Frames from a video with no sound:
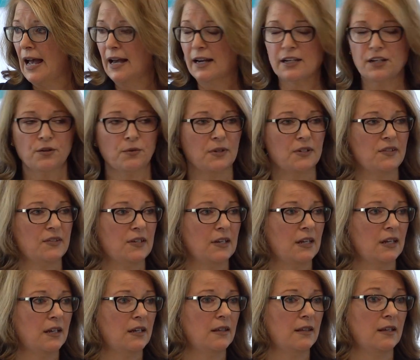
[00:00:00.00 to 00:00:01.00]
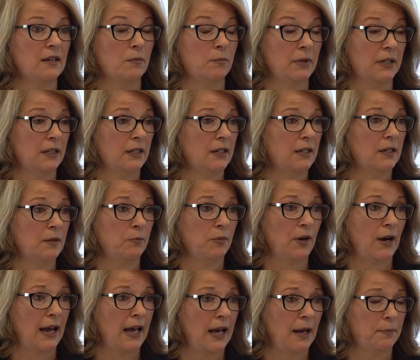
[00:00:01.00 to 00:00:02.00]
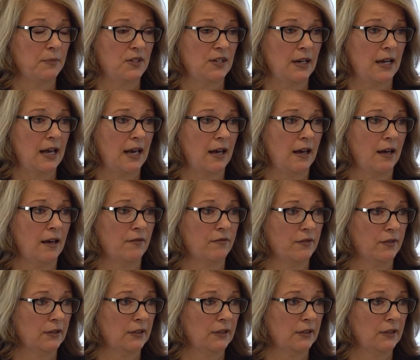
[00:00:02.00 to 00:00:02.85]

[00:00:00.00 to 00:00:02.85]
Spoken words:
accuracy, the ability perhaps to have